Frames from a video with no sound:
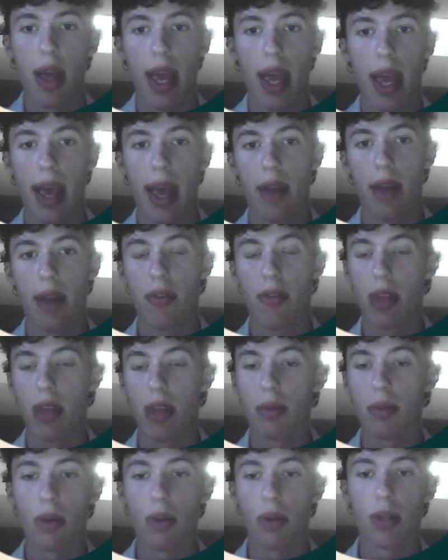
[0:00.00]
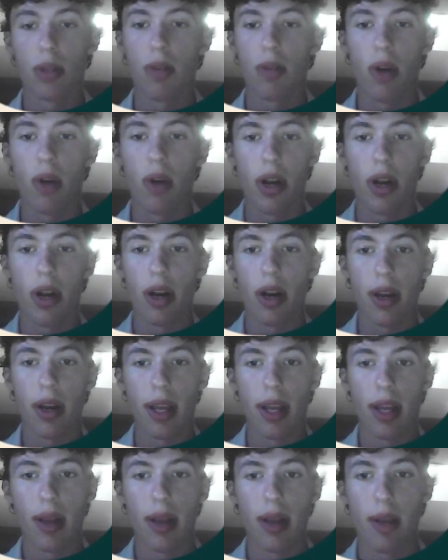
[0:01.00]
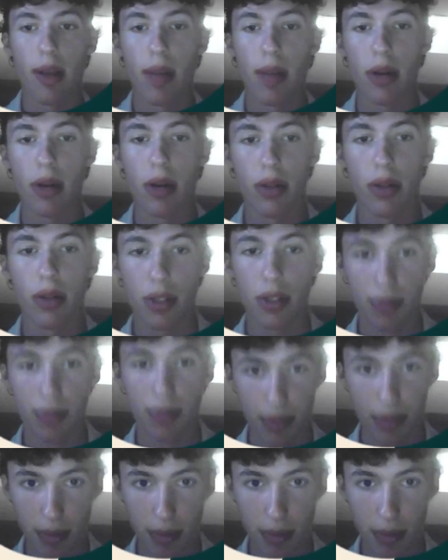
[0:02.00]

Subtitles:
and for the absorption of water in minerals.